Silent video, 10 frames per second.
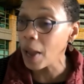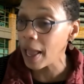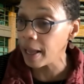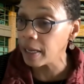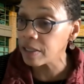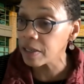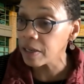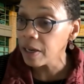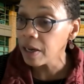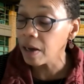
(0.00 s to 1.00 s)
at
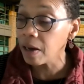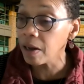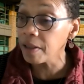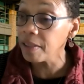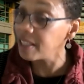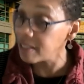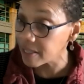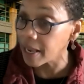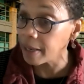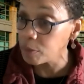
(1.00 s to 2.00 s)
the
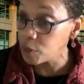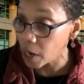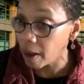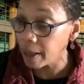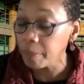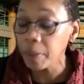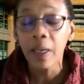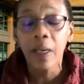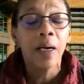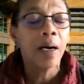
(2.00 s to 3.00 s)
same time?
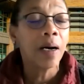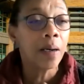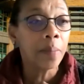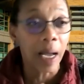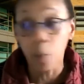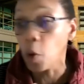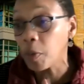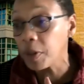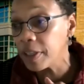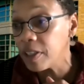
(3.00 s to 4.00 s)
I work
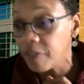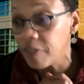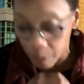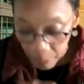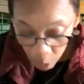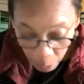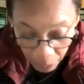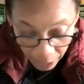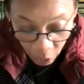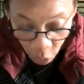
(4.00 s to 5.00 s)
with a developmental
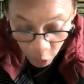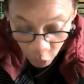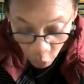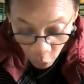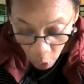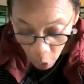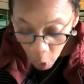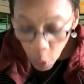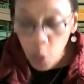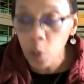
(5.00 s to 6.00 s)
pediatrician
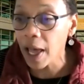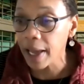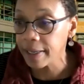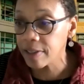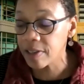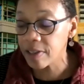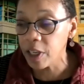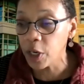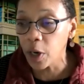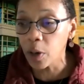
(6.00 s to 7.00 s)
who likes,
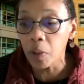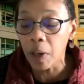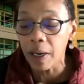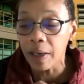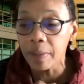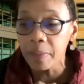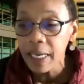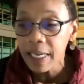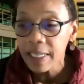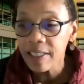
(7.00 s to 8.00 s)
to
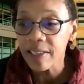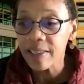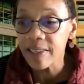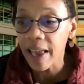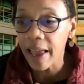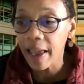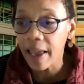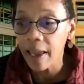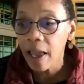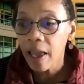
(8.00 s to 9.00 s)

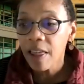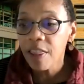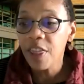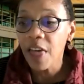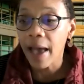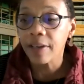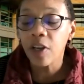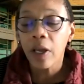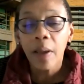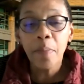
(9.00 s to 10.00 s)
say that
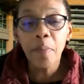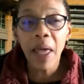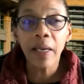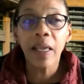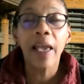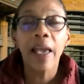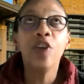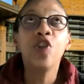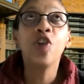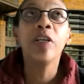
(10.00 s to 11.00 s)

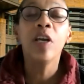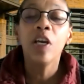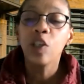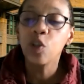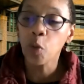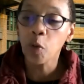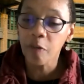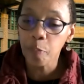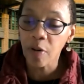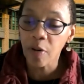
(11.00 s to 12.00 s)
medication sort
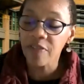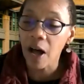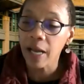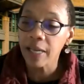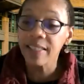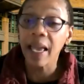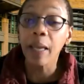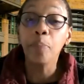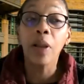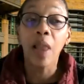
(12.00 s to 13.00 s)
of provides
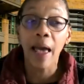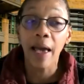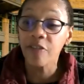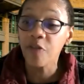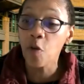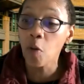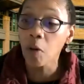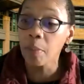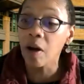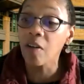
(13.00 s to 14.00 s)
a
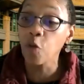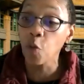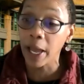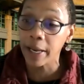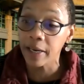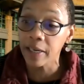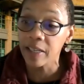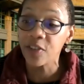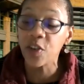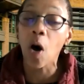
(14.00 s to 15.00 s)
platform of
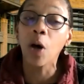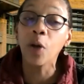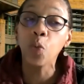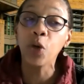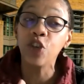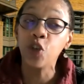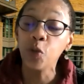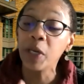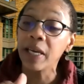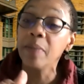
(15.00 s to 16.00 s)
readiness on which
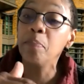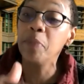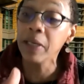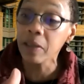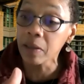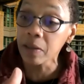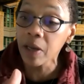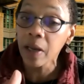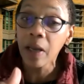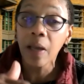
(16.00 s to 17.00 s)
you can build
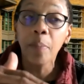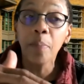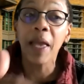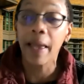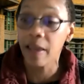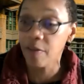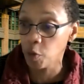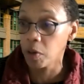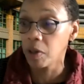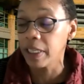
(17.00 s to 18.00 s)

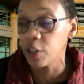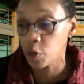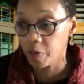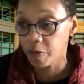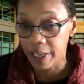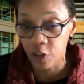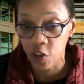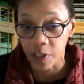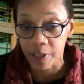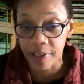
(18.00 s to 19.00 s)
behavioral
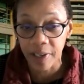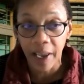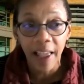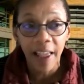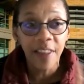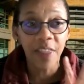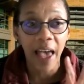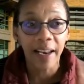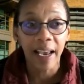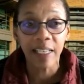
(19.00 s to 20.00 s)
interventions,
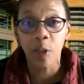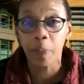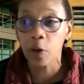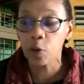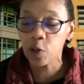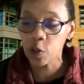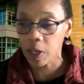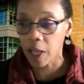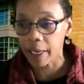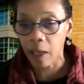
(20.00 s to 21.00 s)
that as opposed to
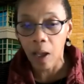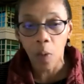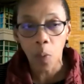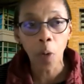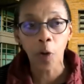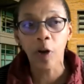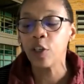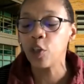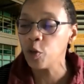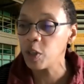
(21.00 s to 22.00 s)
like, well, we're going
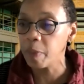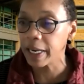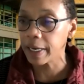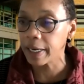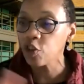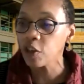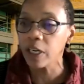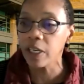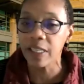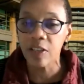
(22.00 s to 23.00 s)
to use medication
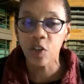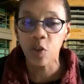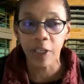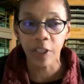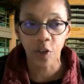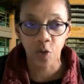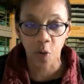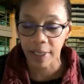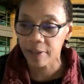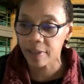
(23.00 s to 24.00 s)
and this is going to
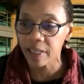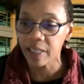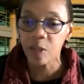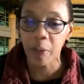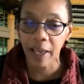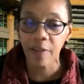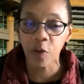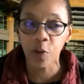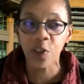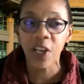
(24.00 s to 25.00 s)
address these
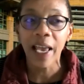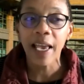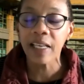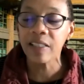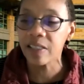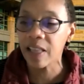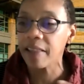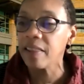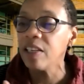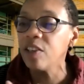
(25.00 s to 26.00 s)
behaviors, it's
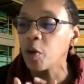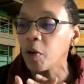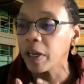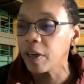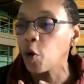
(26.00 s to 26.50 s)
that these are going to